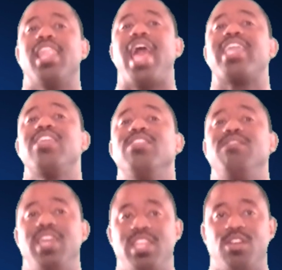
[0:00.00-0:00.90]
Liking the
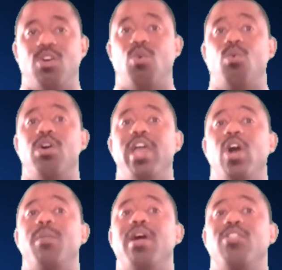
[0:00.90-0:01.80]
video will
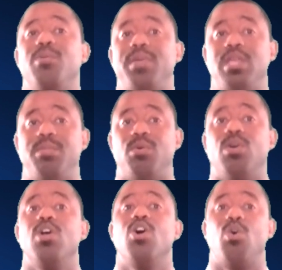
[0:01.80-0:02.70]
help other people
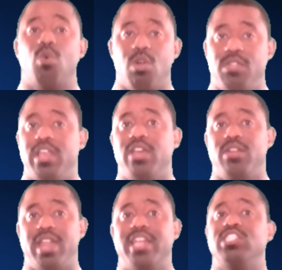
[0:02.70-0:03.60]
who are on the
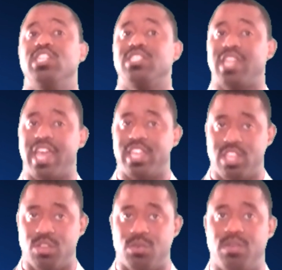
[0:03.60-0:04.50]
internet just like
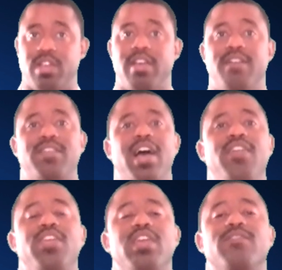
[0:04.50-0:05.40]
you
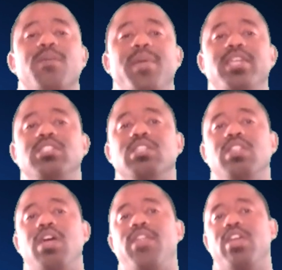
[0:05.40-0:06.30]
find the information
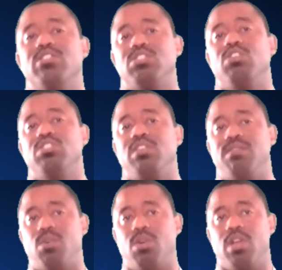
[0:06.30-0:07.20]
that they are searching
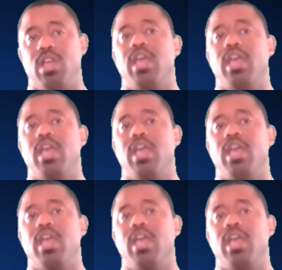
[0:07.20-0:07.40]
for.